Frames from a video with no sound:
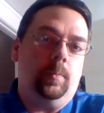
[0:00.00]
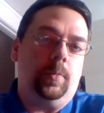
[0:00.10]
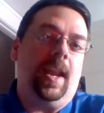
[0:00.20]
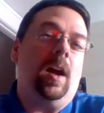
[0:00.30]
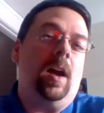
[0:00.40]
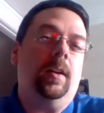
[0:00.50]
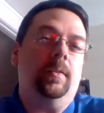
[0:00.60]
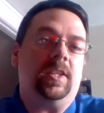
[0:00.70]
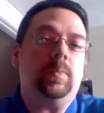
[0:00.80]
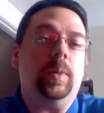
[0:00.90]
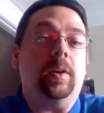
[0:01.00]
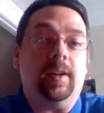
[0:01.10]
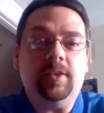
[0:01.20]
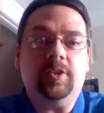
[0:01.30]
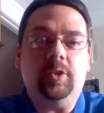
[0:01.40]
but now I have
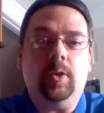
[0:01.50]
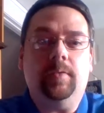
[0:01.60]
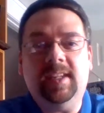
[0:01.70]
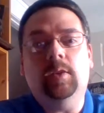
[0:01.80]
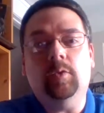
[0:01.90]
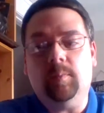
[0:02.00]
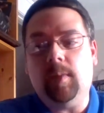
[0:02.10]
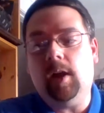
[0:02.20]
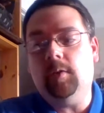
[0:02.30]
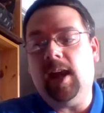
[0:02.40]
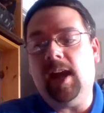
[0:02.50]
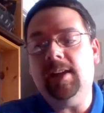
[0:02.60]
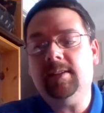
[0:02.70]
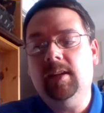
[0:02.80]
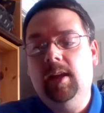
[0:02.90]
experienced you. I've seen you with my own
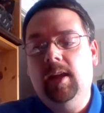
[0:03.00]
eyes.